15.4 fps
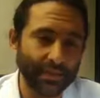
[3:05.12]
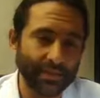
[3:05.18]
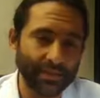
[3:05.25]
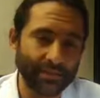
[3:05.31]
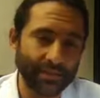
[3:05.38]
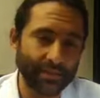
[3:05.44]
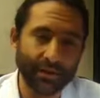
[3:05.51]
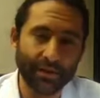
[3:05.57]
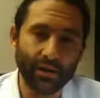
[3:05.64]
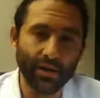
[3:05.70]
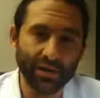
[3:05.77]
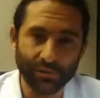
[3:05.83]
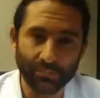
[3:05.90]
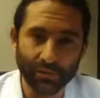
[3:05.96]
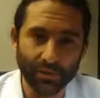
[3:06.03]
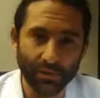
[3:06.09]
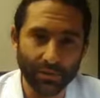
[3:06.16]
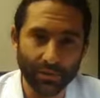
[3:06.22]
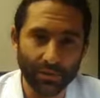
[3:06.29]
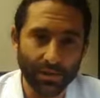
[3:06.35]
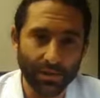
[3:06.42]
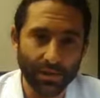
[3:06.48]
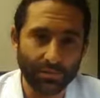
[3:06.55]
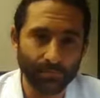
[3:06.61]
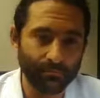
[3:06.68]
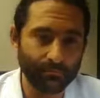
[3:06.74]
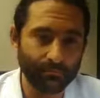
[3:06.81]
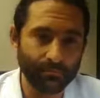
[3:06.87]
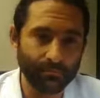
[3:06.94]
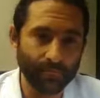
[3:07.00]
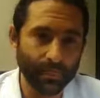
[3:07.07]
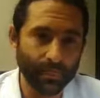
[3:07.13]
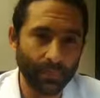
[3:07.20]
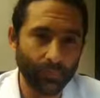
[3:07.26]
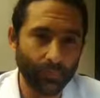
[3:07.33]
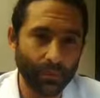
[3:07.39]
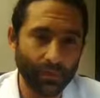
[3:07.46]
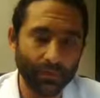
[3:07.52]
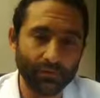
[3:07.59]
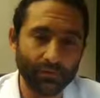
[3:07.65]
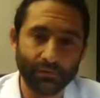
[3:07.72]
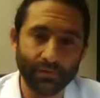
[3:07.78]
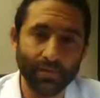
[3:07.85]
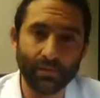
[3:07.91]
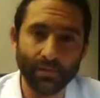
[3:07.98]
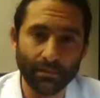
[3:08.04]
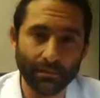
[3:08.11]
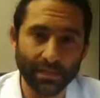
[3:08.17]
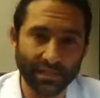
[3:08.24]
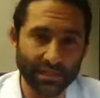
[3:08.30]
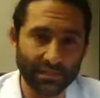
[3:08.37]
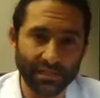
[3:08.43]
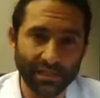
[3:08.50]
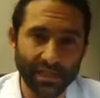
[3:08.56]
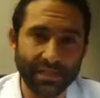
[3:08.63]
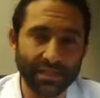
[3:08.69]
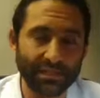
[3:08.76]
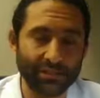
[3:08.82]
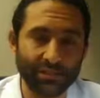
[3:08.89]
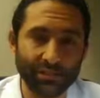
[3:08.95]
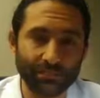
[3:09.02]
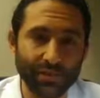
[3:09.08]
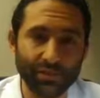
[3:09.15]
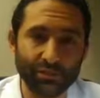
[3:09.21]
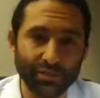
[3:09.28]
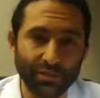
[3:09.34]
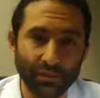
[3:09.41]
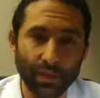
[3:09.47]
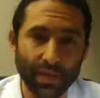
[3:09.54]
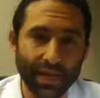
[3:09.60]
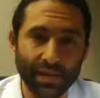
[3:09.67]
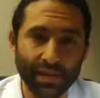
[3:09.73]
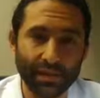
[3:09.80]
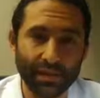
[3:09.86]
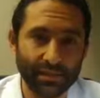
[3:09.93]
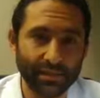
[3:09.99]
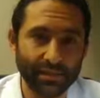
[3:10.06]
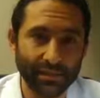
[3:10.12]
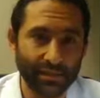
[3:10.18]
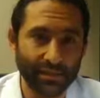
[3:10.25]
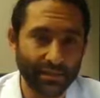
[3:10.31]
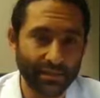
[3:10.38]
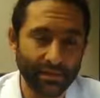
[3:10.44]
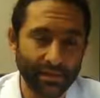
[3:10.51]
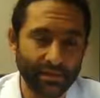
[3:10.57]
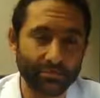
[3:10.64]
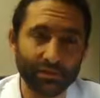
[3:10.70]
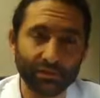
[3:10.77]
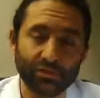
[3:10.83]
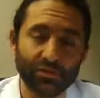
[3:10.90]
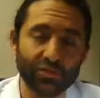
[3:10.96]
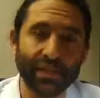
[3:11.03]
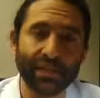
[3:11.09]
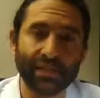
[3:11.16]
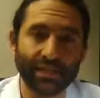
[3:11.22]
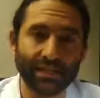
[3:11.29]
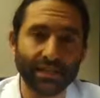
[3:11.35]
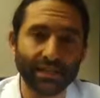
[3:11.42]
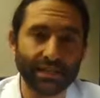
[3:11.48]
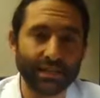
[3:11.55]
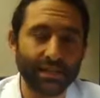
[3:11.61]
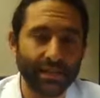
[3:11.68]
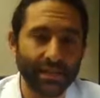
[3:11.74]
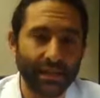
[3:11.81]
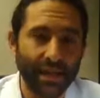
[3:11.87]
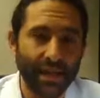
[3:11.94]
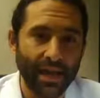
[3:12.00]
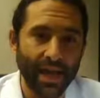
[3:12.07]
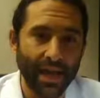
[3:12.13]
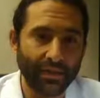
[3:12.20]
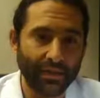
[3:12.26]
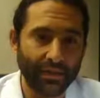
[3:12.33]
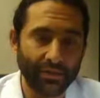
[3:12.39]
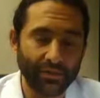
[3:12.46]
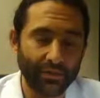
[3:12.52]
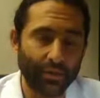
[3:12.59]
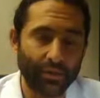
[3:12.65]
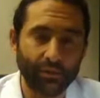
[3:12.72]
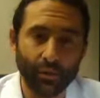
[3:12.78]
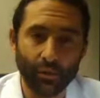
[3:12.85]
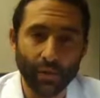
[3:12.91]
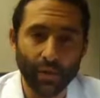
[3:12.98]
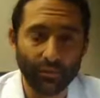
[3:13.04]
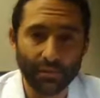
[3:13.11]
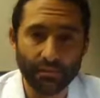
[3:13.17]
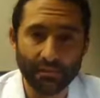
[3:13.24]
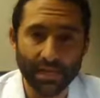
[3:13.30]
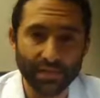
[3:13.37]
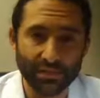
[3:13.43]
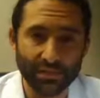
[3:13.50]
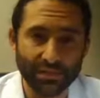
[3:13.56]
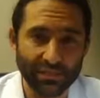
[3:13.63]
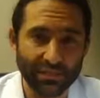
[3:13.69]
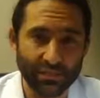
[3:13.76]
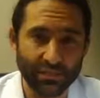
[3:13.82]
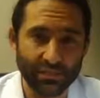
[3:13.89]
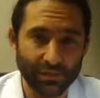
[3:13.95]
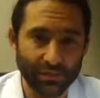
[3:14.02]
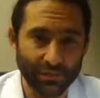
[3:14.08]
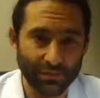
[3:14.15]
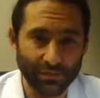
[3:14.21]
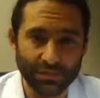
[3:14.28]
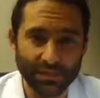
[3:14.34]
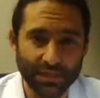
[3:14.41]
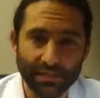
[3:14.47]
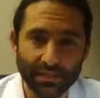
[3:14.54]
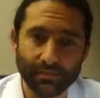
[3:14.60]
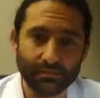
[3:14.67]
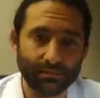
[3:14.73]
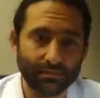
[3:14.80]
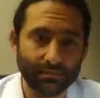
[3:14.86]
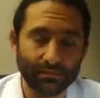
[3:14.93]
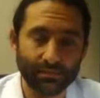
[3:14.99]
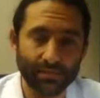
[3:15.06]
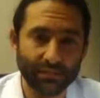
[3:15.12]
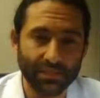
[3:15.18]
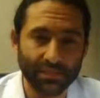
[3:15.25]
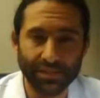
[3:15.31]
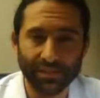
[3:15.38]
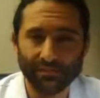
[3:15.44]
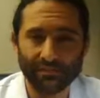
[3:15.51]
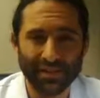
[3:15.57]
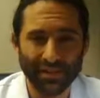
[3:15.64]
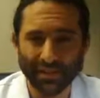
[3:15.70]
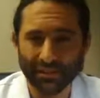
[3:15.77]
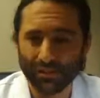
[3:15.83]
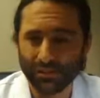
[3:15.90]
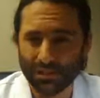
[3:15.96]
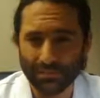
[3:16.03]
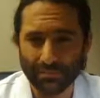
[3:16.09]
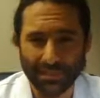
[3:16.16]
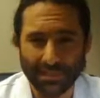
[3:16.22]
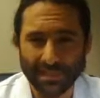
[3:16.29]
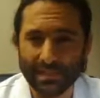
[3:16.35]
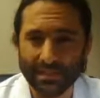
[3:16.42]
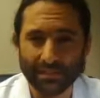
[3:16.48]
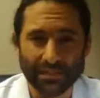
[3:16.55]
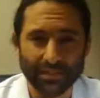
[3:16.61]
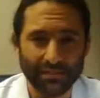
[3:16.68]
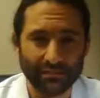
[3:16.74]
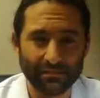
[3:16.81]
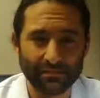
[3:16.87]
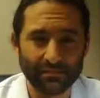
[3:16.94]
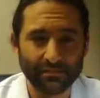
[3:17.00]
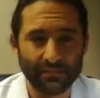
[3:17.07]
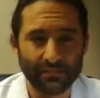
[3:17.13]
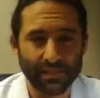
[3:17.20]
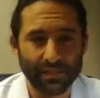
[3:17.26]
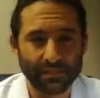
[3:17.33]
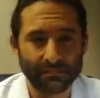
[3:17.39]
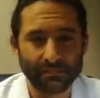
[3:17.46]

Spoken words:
And you're in a hospital where you feel the missiles landing just meters away, and the hospital is shaking, and then you're overrun with patients, and you're seeing very gruesome scenes of